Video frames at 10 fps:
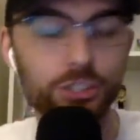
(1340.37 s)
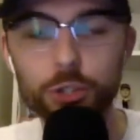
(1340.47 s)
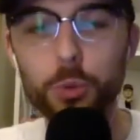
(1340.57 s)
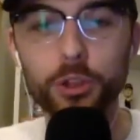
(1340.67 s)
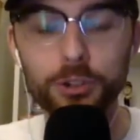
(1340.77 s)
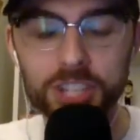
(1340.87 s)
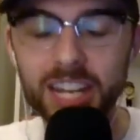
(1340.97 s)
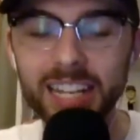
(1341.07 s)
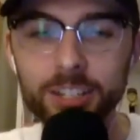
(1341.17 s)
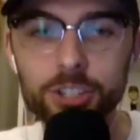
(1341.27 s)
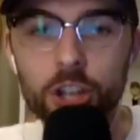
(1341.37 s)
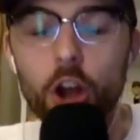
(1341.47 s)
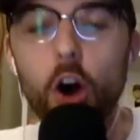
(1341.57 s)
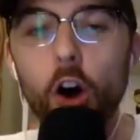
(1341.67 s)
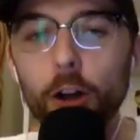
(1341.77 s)
and two thirds innings
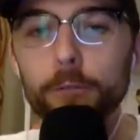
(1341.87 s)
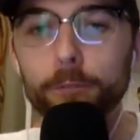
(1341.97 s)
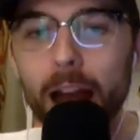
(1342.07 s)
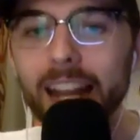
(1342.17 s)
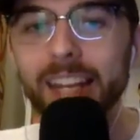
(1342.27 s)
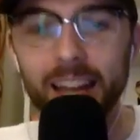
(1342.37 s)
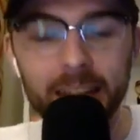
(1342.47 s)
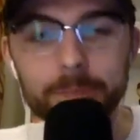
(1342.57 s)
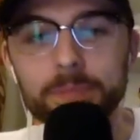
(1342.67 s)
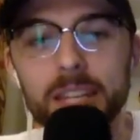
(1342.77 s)
on Friday night.